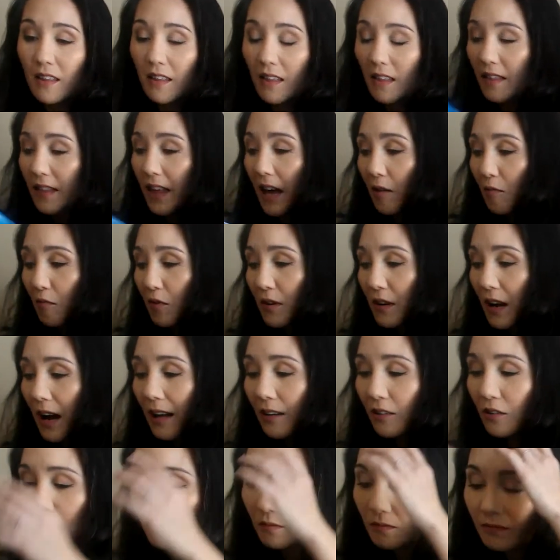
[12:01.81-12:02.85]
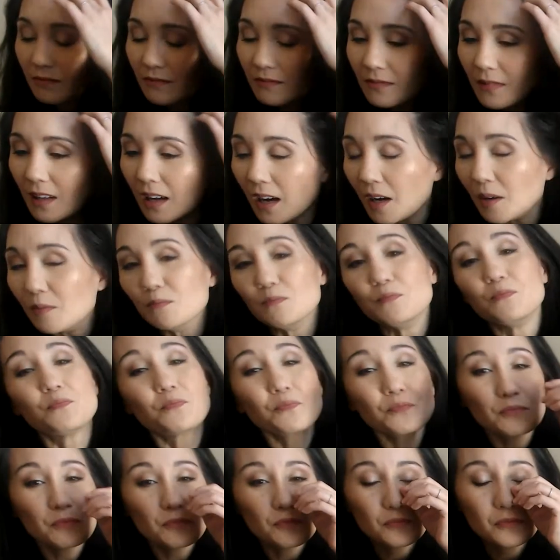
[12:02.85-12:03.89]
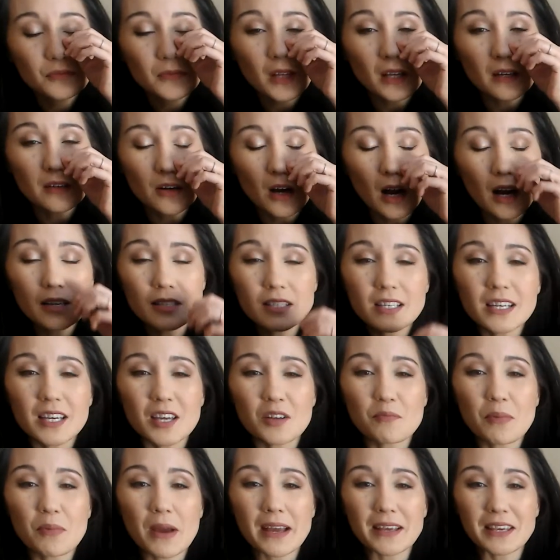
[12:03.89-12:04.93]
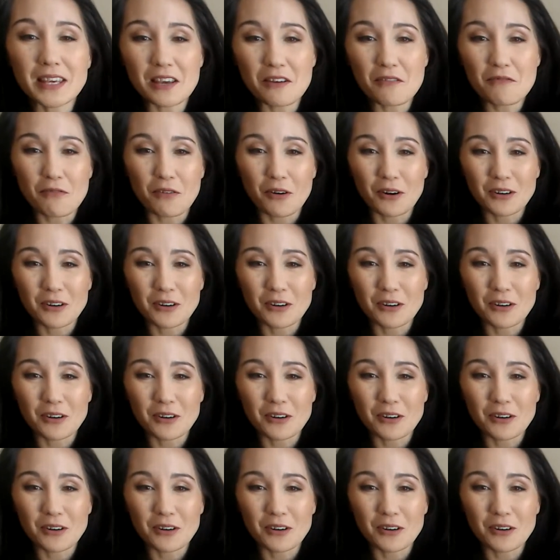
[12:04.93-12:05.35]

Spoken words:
that we're not hunting and pecking for